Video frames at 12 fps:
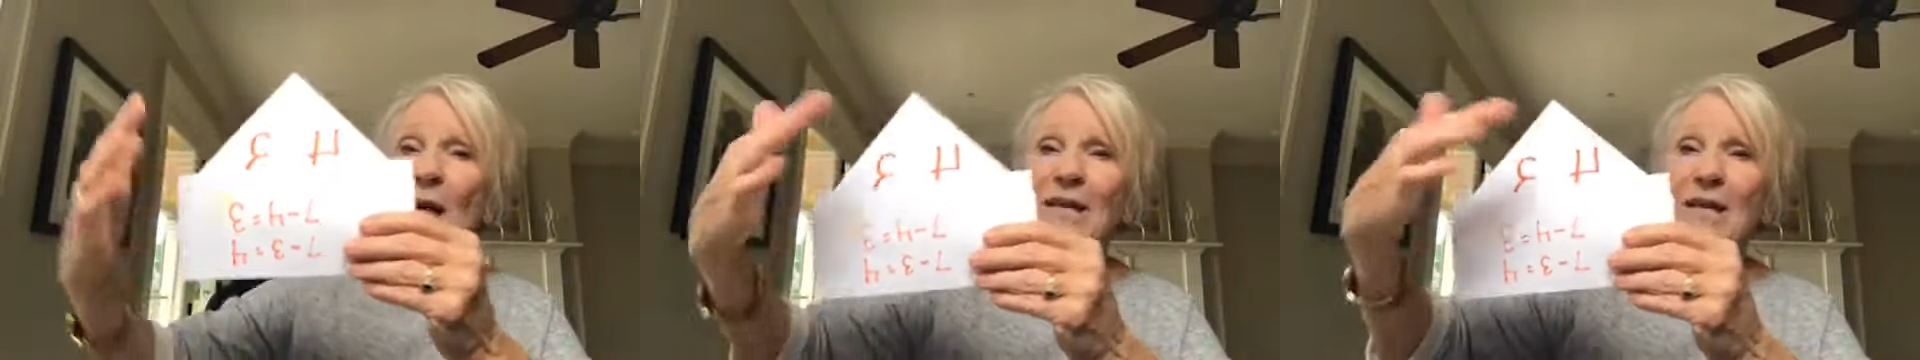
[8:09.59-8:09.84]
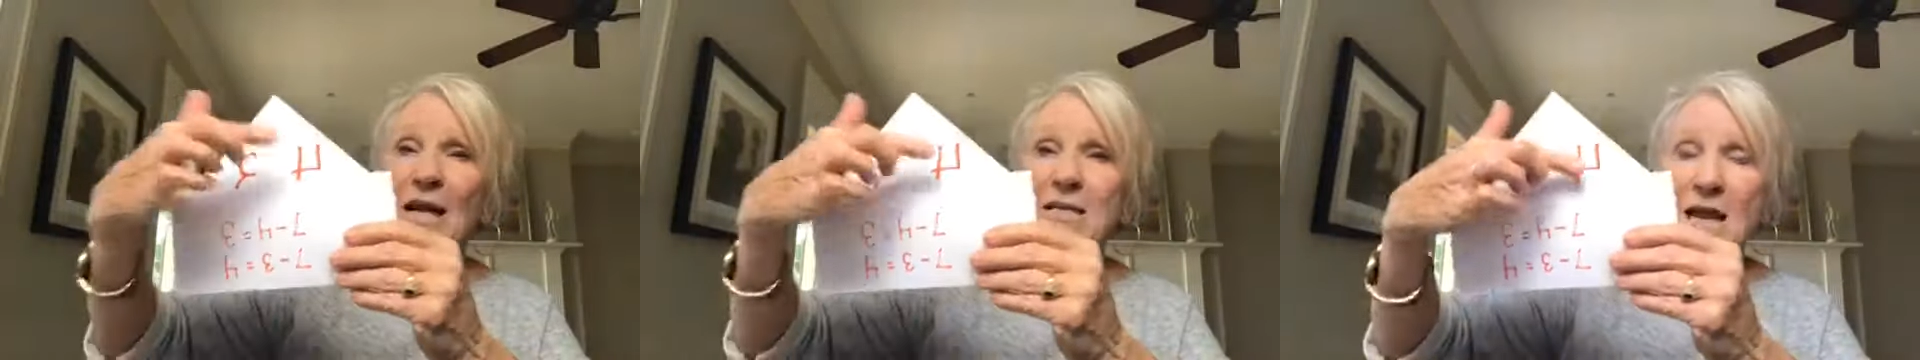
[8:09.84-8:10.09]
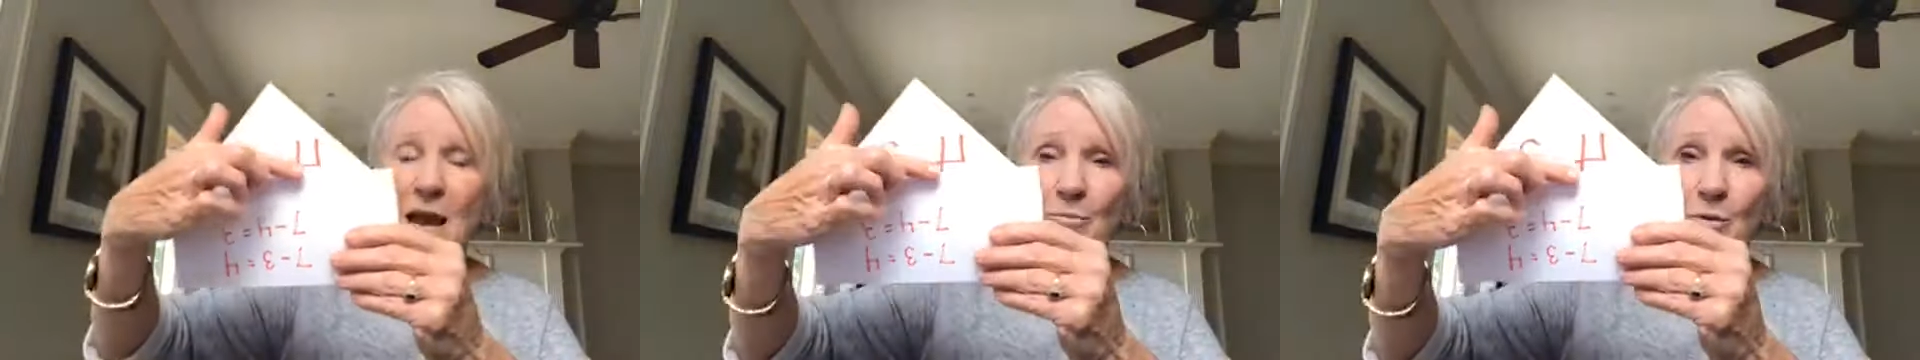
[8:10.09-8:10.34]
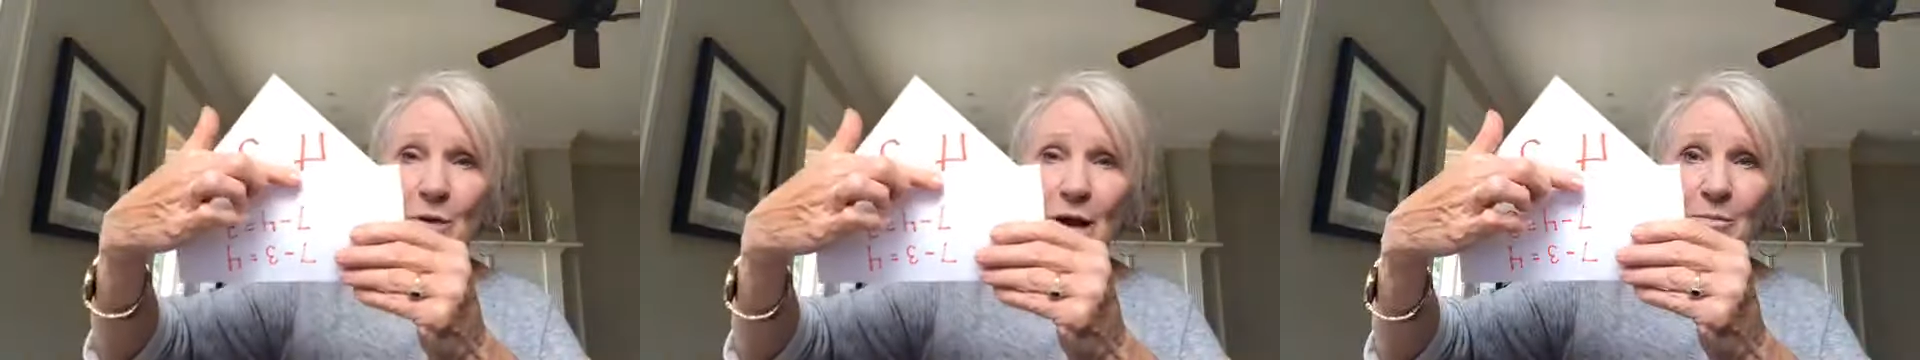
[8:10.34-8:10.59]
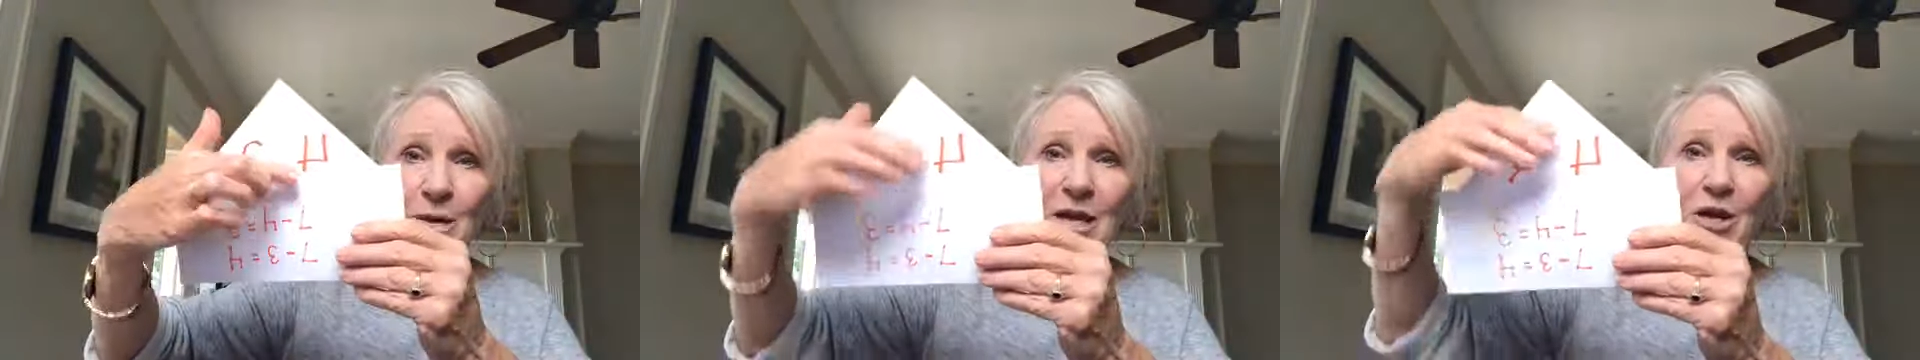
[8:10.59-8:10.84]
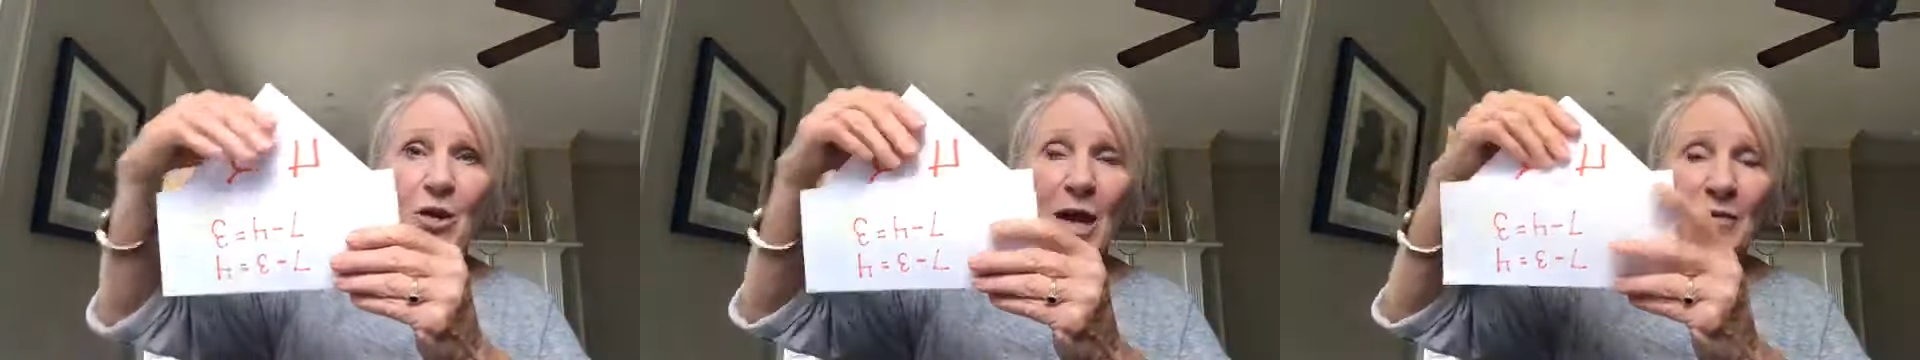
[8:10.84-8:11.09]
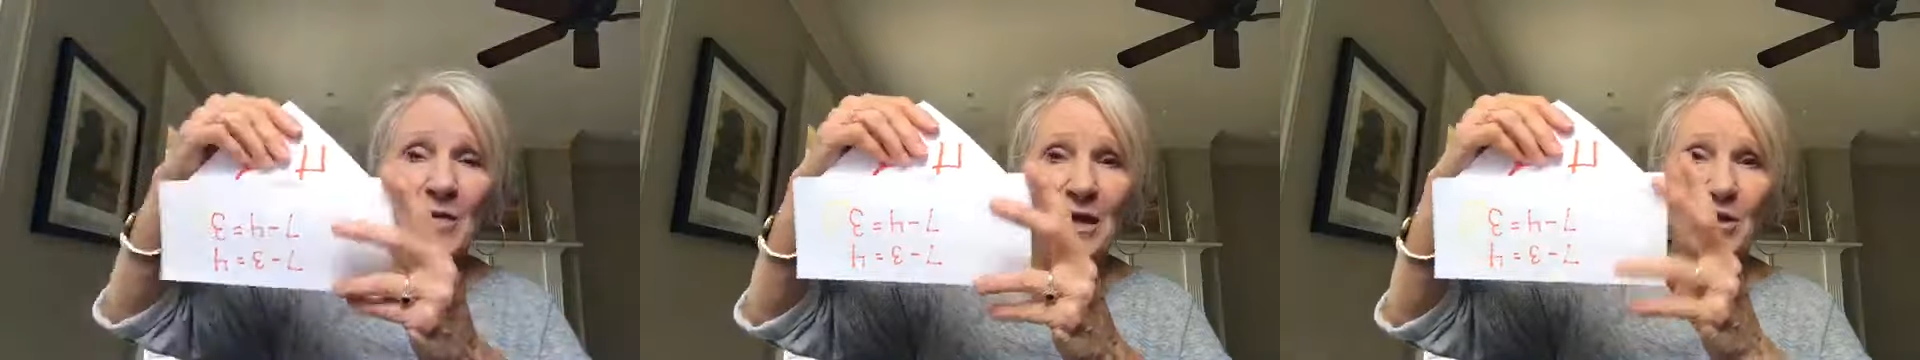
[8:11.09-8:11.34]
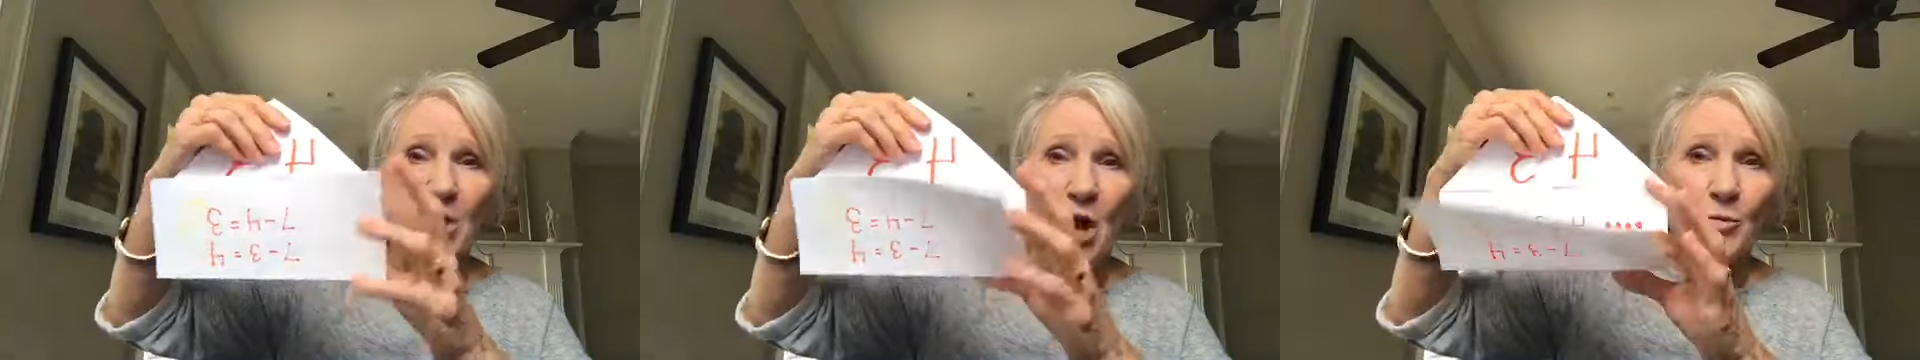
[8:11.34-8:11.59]
write a number up here, and
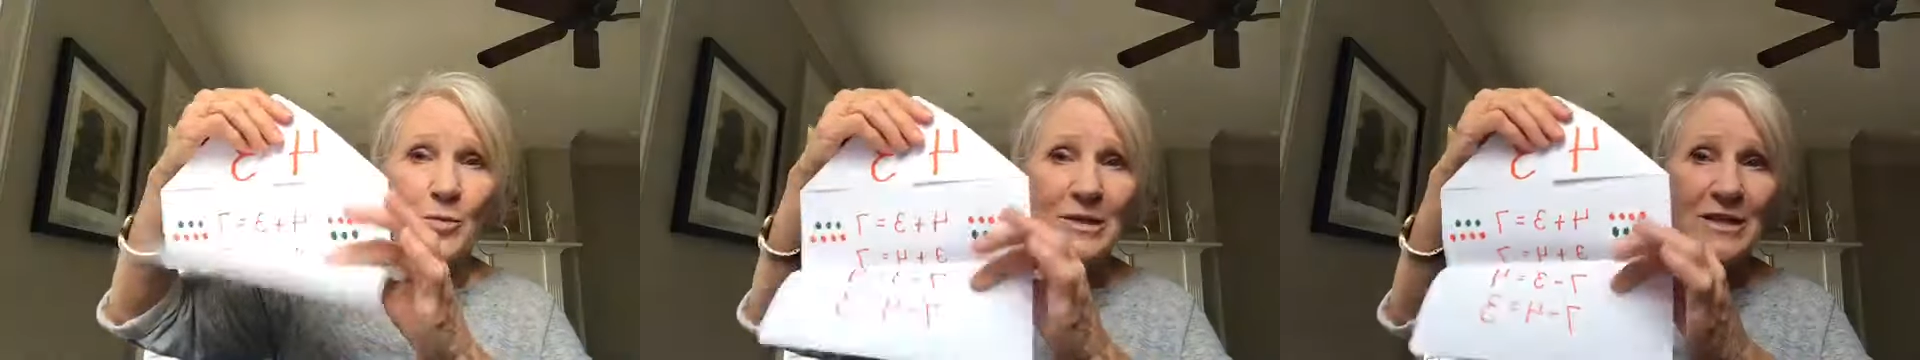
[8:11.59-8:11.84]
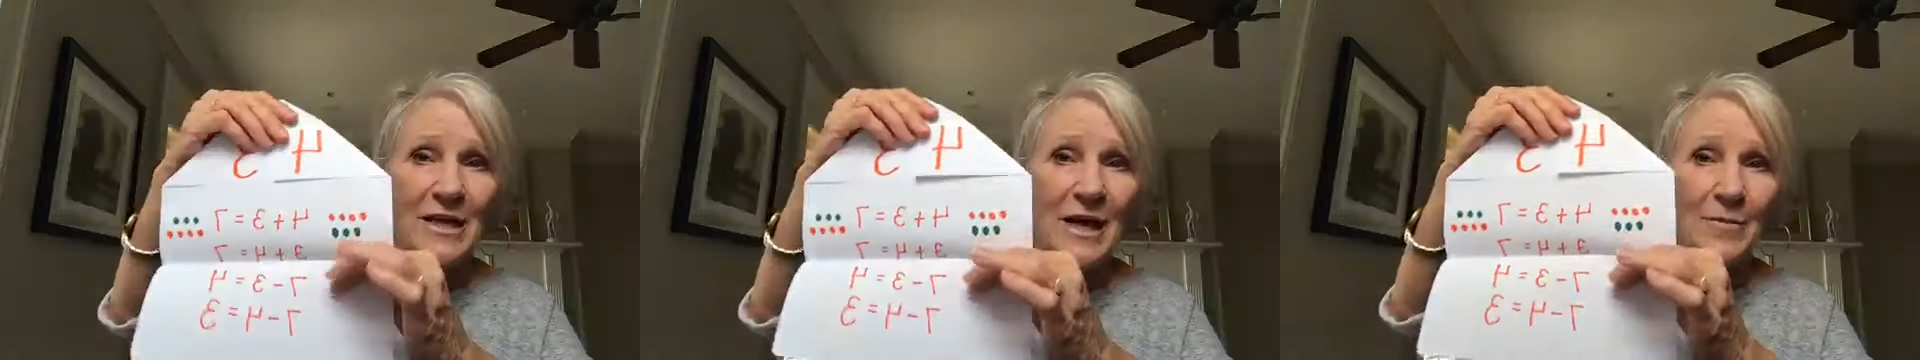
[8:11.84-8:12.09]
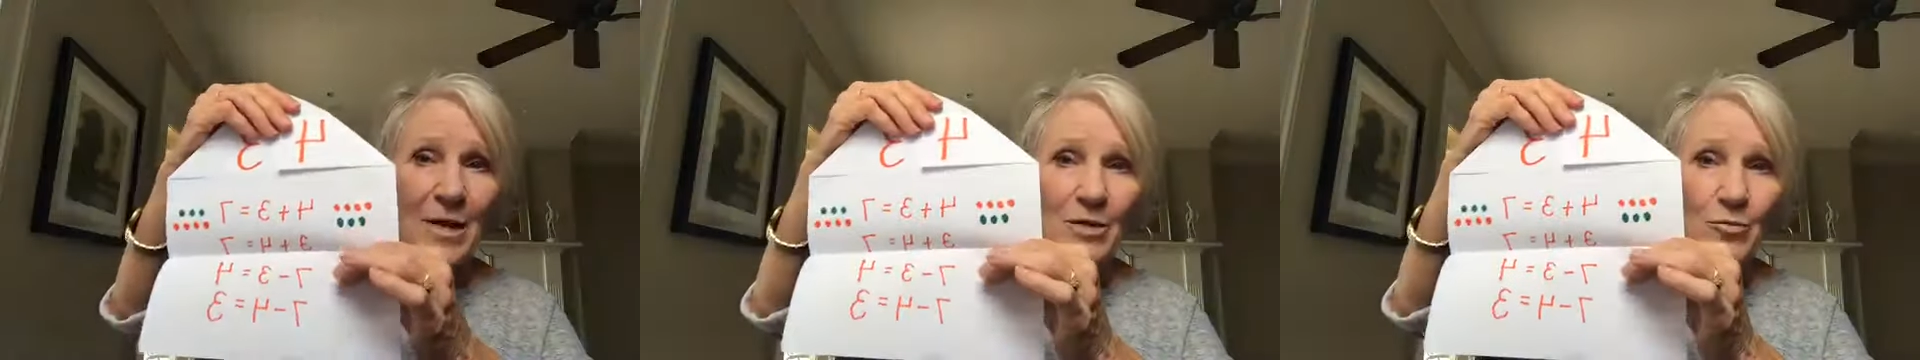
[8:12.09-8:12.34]
they could open it up